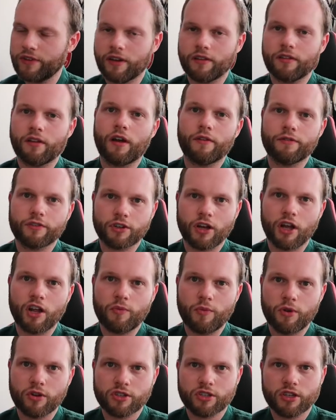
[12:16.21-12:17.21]
and it covers
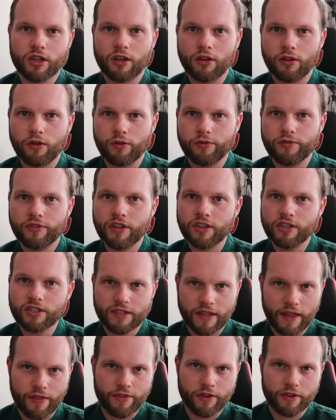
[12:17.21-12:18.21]
almost all of the
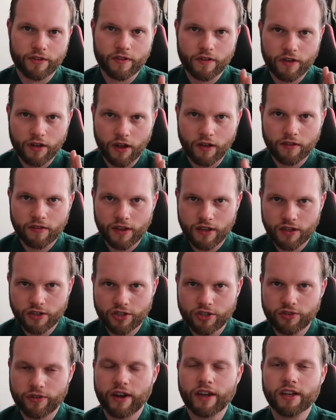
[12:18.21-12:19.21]
standard cutting
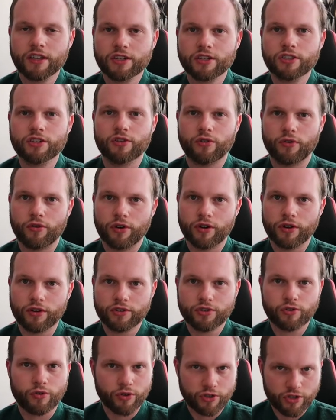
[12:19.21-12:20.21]
strikes or
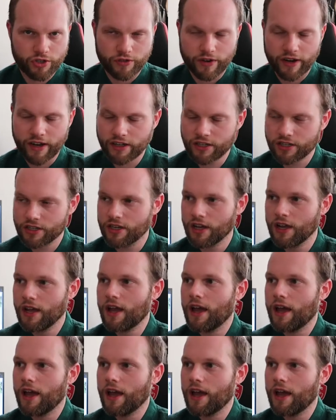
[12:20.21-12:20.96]
sword strikes,